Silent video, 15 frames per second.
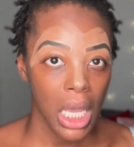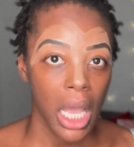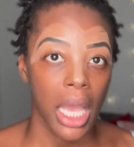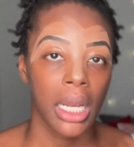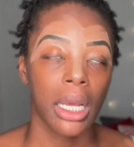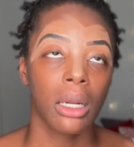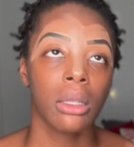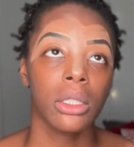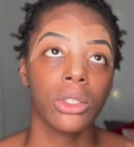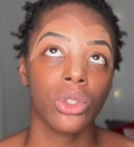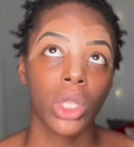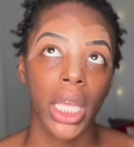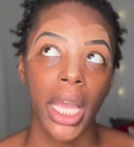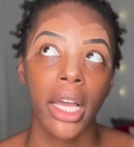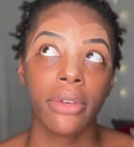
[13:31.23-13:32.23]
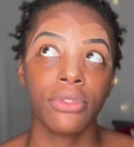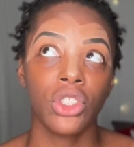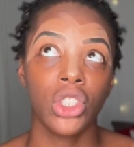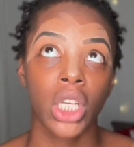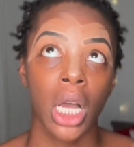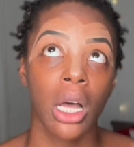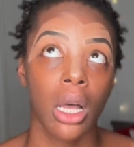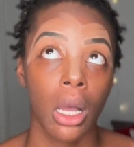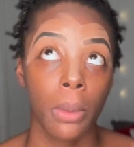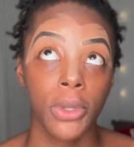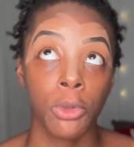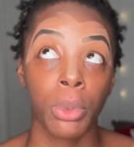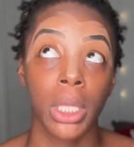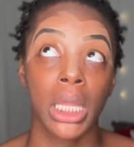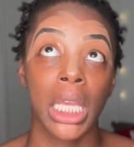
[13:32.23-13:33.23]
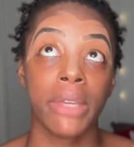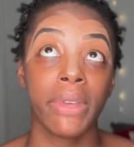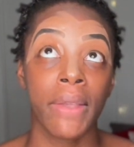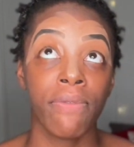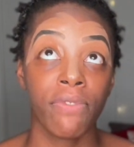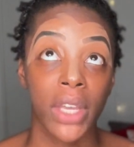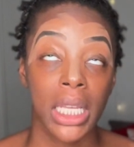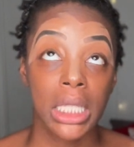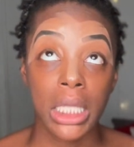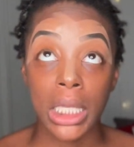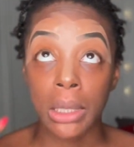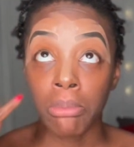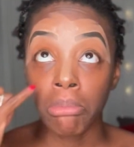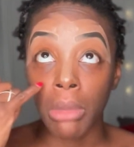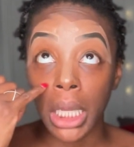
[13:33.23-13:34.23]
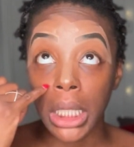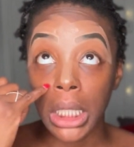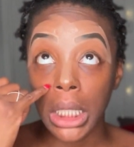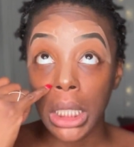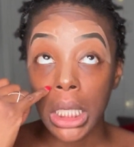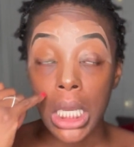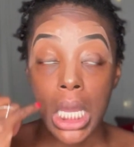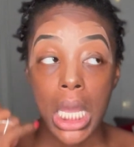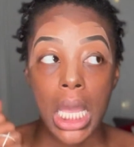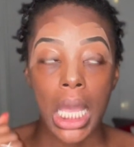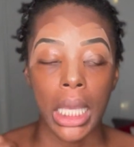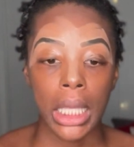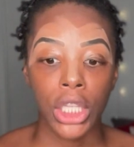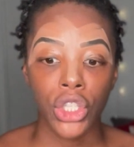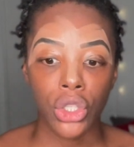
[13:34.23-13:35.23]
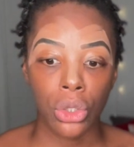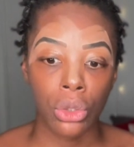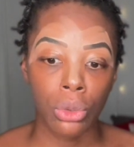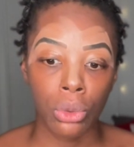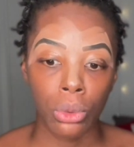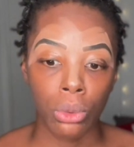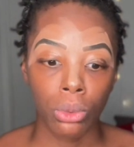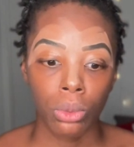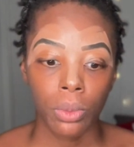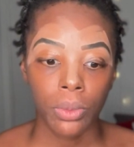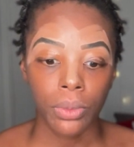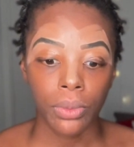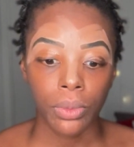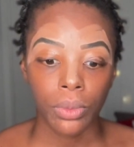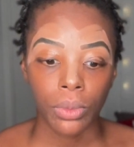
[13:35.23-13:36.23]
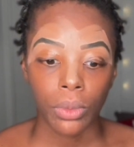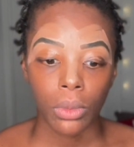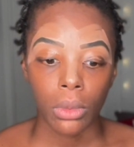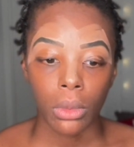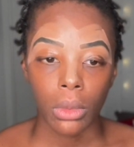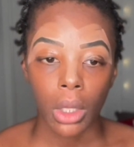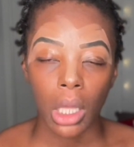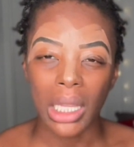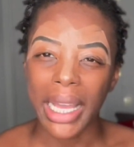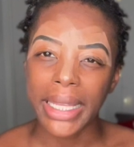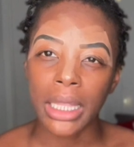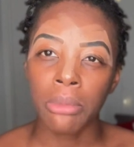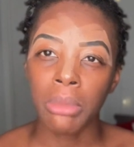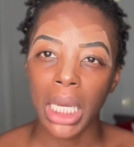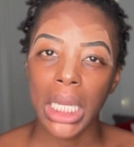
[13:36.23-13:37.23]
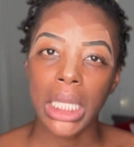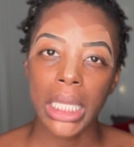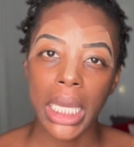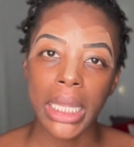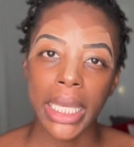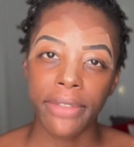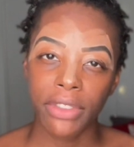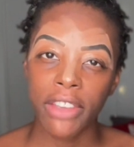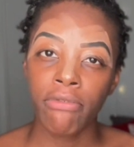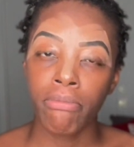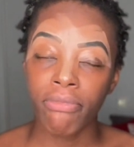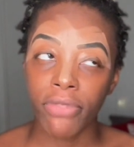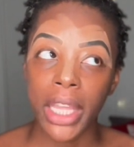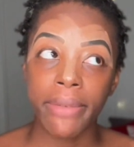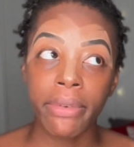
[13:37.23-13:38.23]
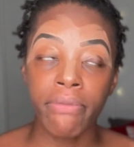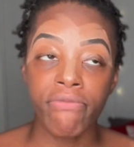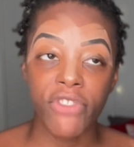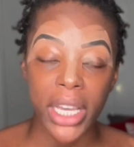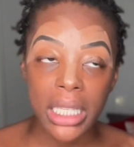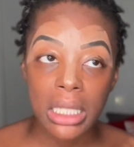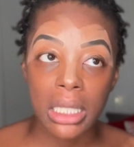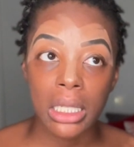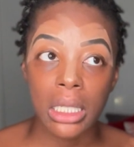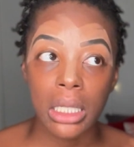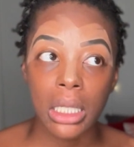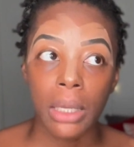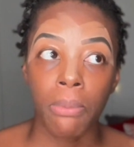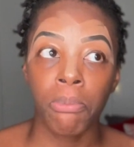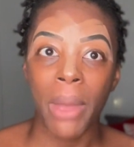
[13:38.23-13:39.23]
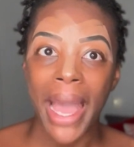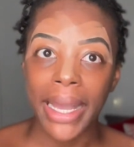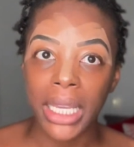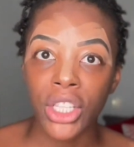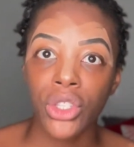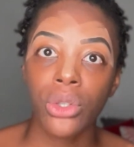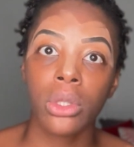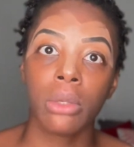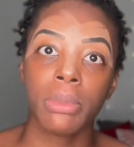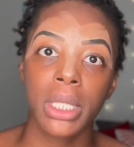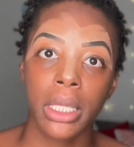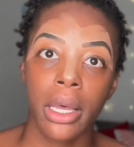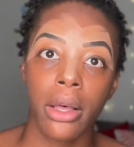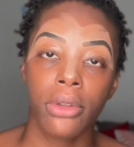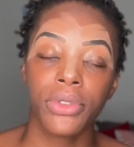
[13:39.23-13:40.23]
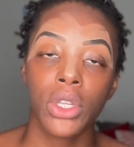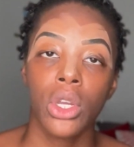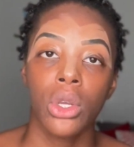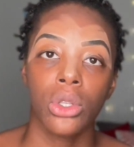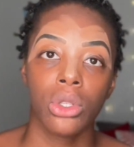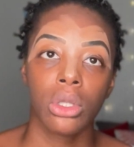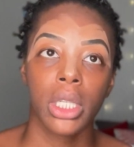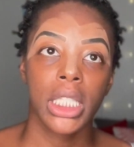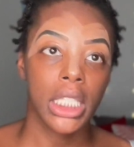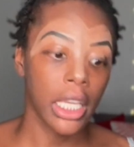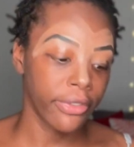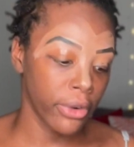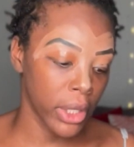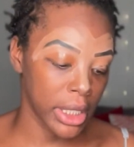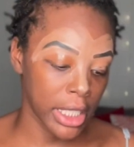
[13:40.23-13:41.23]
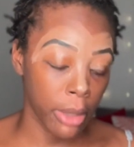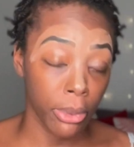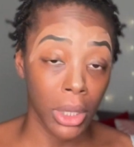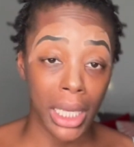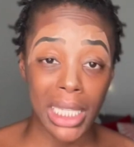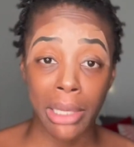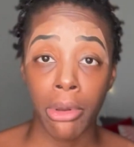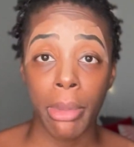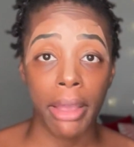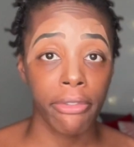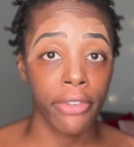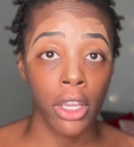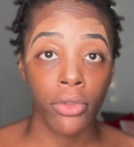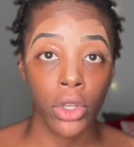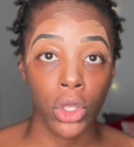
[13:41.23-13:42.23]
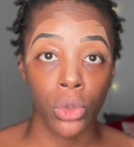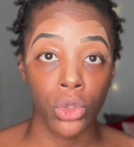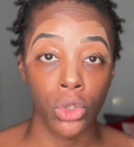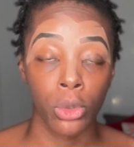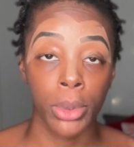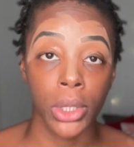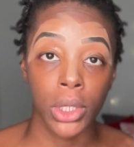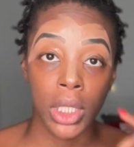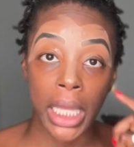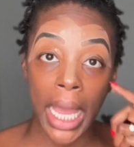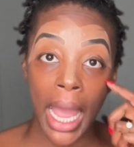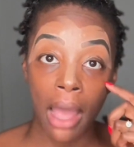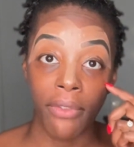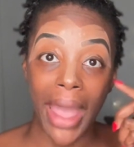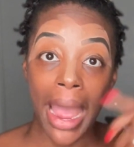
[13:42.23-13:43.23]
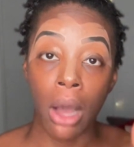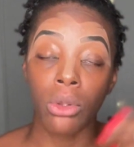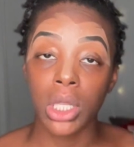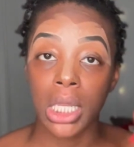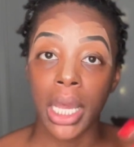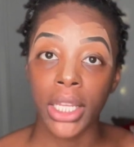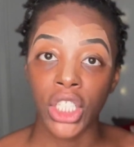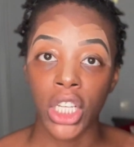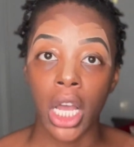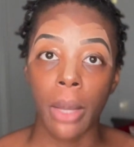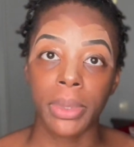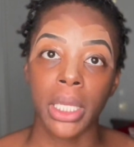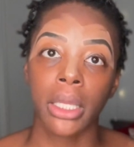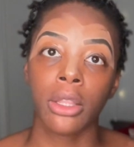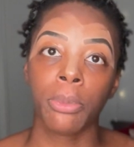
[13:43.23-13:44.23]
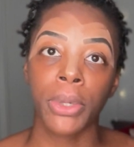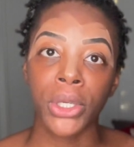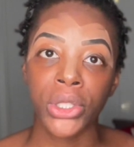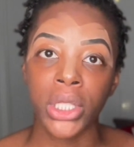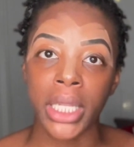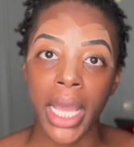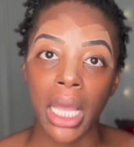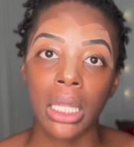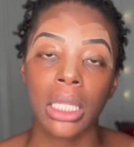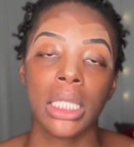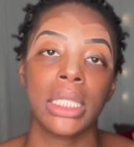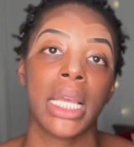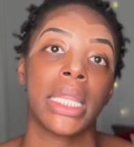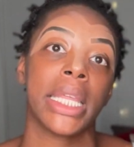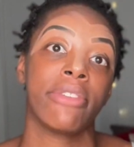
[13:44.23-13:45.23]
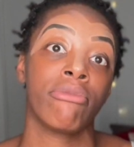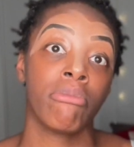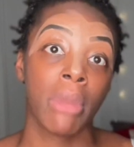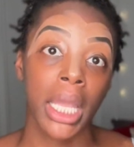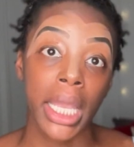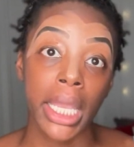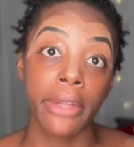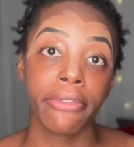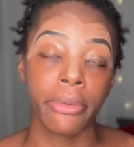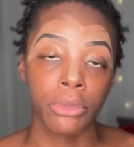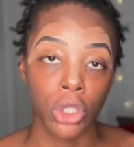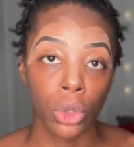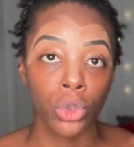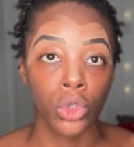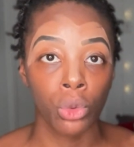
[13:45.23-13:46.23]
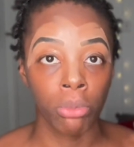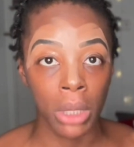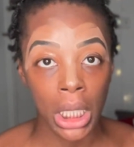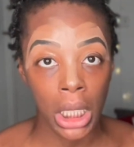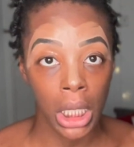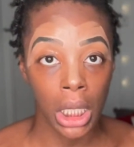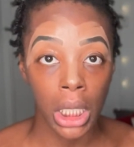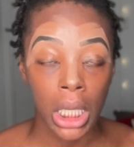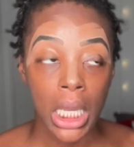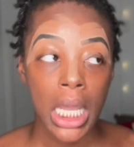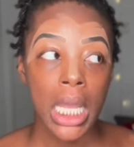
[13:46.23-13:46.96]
And not only do they have jobs, but they've invested money into like the money that they've invested back into themselves. So let's say, for example, like some of my favorite YouTubers, they have outside jobs, like the personalities that they've made from social media.